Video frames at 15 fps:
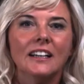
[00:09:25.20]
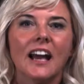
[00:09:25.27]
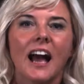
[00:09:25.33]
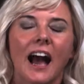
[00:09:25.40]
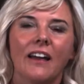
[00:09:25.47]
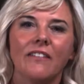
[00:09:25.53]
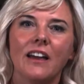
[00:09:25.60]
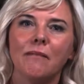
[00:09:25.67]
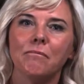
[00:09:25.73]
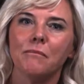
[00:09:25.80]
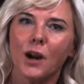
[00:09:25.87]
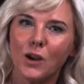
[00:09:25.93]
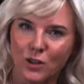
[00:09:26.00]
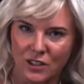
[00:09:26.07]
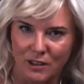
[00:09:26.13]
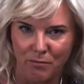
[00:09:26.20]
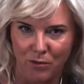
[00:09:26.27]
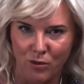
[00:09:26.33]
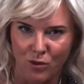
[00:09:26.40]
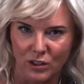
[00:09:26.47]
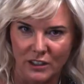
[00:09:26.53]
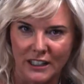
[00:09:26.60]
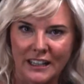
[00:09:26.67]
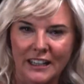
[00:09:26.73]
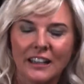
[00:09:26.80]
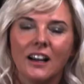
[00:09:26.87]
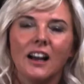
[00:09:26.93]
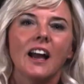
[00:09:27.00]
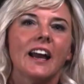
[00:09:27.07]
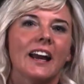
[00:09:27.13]
And then most importantly,
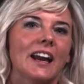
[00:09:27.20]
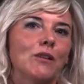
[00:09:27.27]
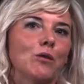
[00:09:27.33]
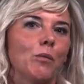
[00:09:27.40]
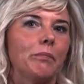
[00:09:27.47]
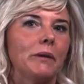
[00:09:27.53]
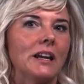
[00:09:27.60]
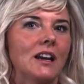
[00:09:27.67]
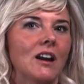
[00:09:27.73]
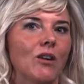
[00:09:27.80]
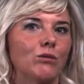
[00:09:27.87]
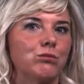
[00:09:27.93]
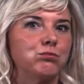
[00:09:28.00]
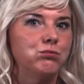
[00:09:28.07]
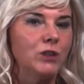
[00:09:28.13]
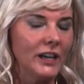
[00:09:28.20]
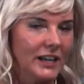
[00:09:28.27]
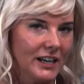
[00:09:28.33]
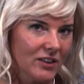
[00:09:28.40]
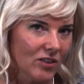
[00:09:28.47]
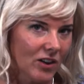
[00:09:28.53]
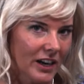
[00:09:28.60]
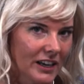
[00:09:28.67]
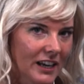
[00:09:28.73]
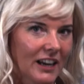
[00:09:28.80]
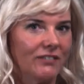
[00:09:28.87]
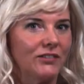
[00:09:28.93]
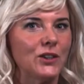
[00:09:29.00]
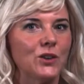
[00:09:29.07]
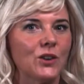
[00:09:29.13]
it would be really great
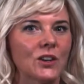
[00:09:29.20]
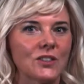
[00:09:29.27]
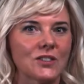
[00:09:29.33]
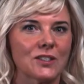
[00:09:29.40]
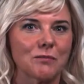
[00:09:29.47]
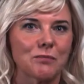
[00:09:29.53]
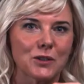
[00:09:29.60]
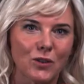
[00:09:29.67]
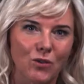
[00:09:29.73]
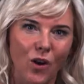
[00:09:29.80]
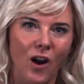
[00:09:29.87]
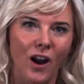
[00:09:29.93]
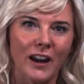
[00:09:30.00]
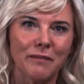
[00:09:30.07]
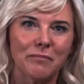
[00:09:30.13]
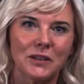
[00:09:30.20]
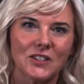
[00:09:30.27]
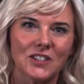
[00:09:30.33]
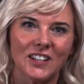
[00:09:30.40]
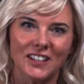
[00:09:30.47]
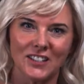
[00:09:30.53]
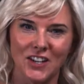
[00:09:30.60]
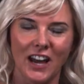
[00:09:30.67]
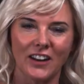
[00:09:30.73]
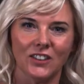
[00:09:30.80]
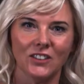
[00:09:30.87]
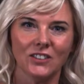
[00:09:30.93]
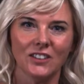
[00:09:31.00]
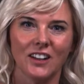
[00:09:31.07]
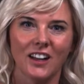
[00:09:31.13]
if you could subscribe to the
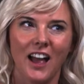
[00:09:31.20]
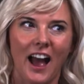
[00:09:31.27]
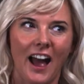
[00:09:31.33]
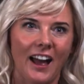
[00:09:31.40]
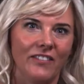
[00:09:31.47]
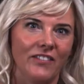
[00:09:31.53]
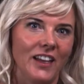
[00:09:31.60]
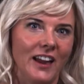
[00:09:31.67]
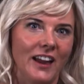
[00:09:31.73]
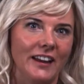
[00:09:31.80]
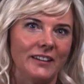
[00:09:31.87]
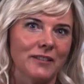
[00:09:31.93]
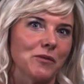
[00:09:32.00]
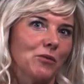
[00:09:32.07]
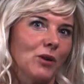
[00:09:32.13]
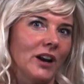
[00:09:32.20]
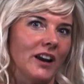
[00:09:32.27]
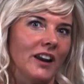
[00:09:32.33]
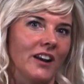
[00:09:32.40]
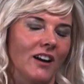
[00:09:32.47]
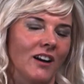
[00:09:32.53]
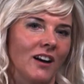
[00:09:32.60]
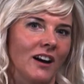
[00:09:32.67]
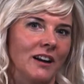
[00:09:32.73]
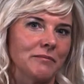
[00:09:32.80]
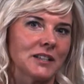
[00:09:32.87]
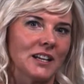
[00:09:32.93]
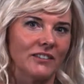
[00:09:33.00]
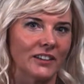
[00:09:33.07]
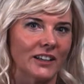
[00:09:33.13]
channel. And then when I'm
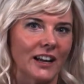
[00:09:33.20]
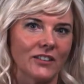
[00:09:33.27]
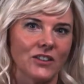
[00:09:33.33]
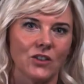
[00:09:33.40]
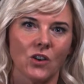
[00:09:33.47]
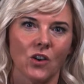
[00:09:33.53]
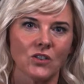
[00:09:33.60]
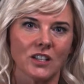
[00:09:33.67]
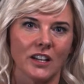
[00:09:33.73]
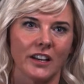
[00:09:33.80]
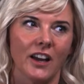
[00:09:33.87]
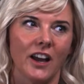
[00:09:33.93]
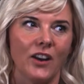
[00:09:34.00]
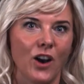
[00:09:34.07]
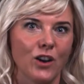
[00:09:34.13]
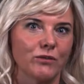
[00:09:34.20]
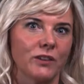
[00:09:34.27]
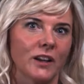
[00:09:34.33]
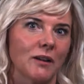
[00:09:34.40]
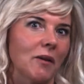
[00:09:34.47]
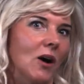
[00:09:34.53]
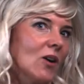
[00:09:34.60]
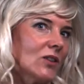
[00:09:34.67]
delivering out new content and hopefully I'm